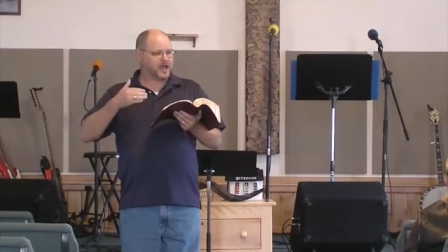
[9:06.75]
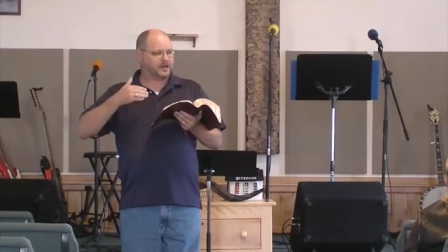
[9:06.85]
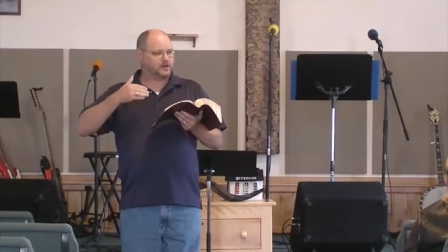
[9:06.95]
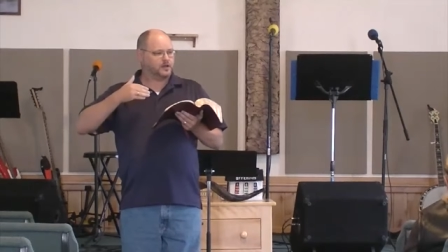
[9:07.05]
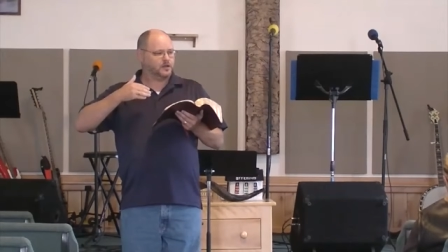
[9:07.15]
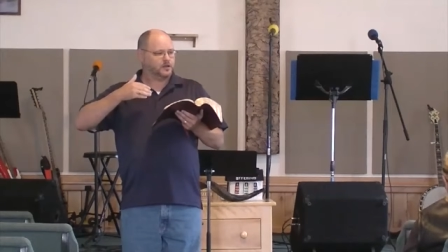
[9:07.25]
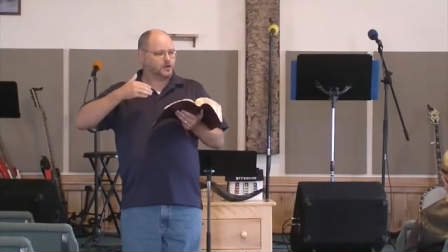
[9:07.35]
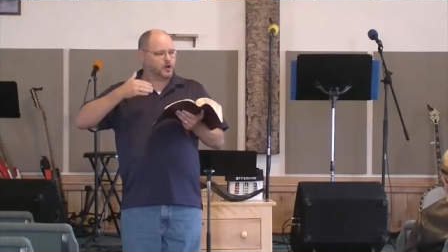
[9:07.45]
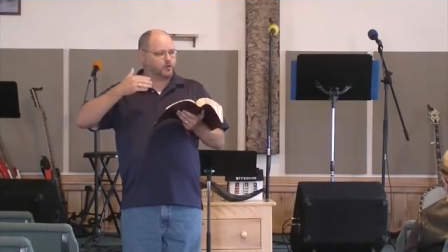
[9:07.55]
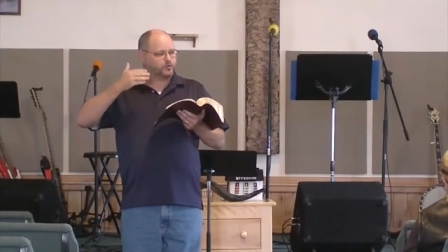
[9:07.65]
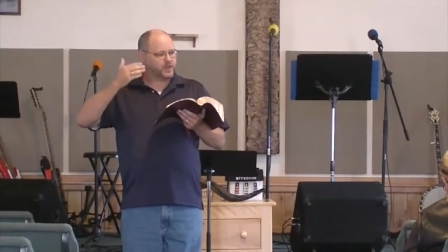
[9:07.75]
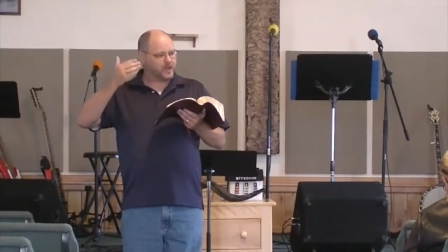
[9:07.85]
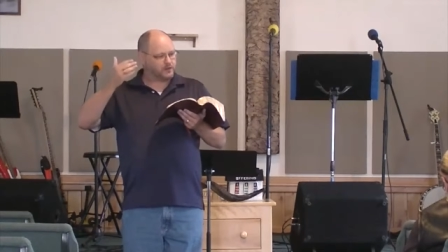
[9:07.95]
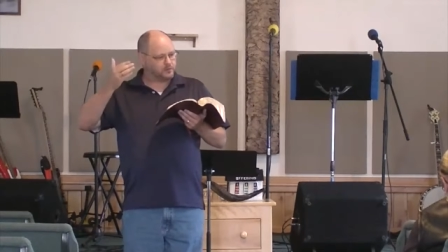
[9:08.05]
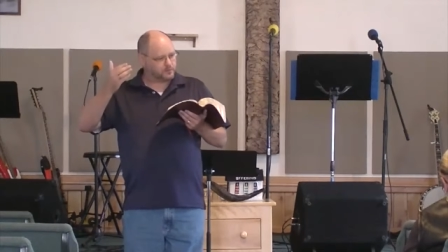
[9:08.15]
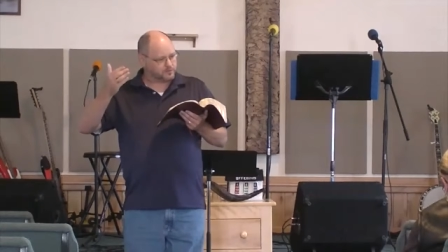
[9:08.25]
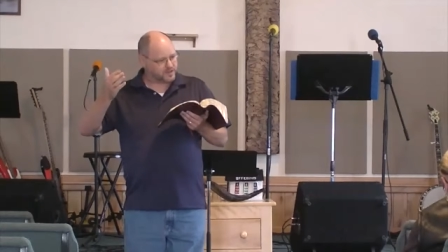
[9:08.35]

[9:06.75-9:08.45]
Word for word: and you know, then